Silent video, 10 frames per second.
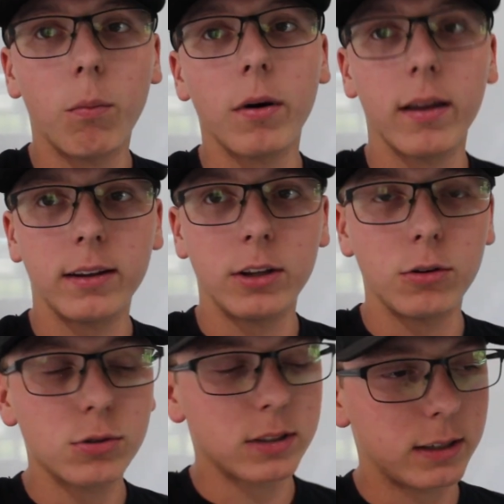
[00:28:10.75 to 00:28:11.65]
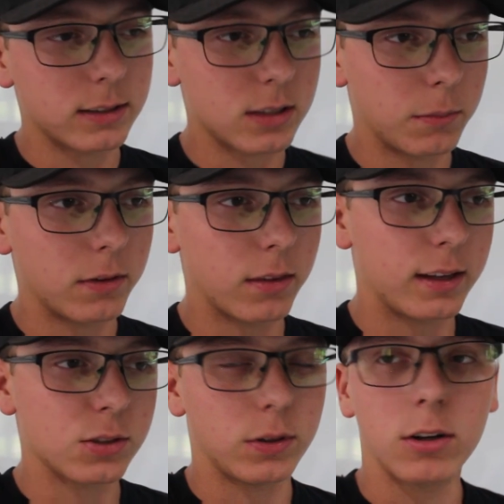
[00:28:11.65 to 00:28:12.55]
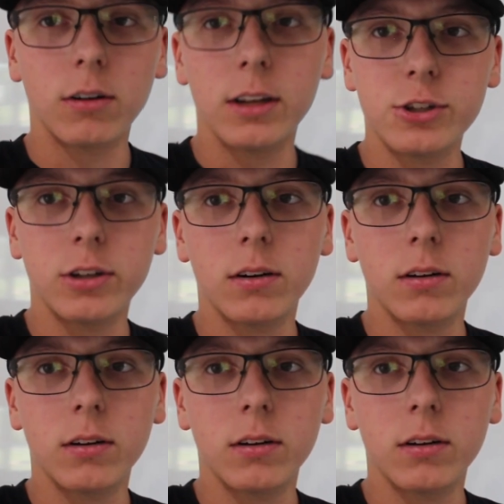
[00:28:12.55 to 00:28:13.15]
but using some of the things we learned this year